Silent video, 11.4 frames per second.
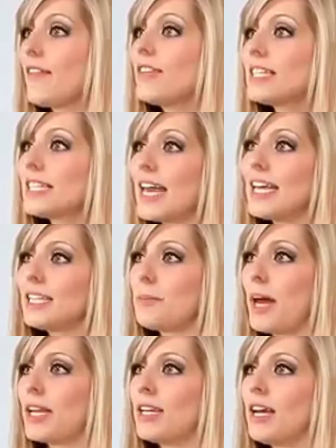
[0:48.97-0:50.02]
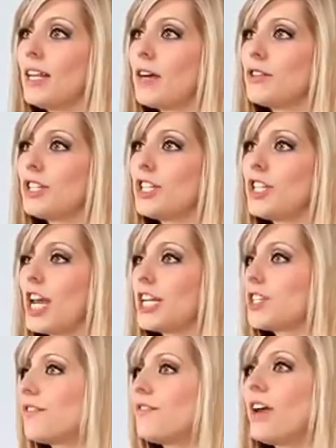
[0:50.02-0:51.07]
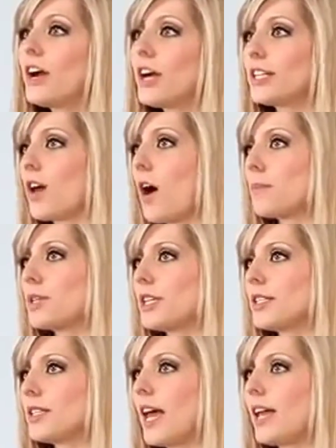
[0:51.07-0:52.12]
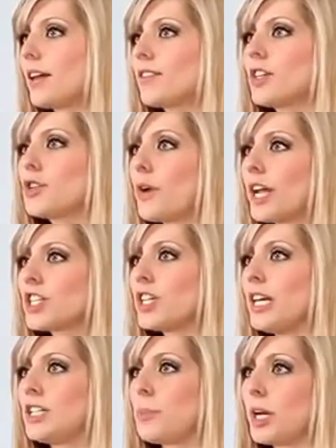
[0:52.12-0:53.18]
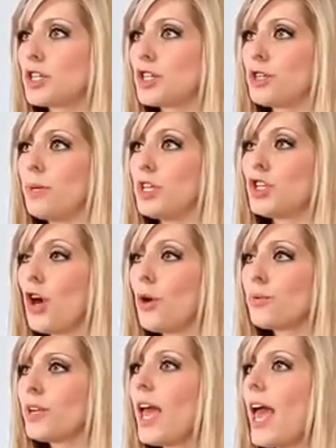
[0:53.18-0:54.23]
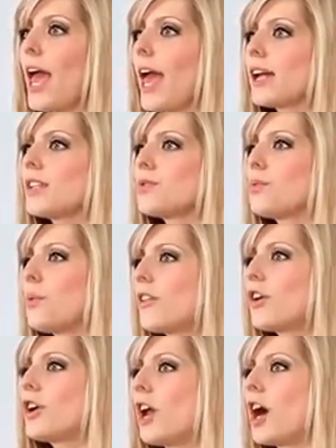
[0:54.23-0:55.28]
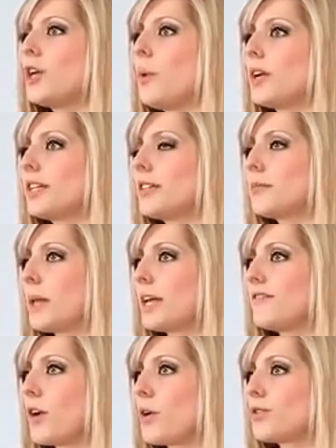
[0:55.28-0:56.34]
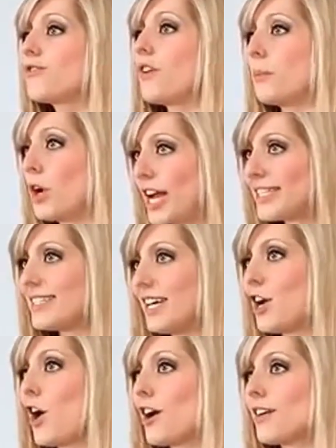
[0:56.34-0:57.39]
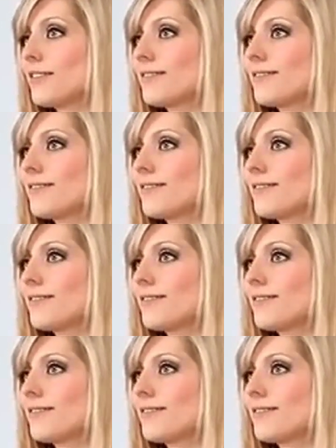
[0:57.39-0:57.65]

The Settings button allows you to change various options like the duration each picture should be shown and whether or not you want to display photos from your SD card.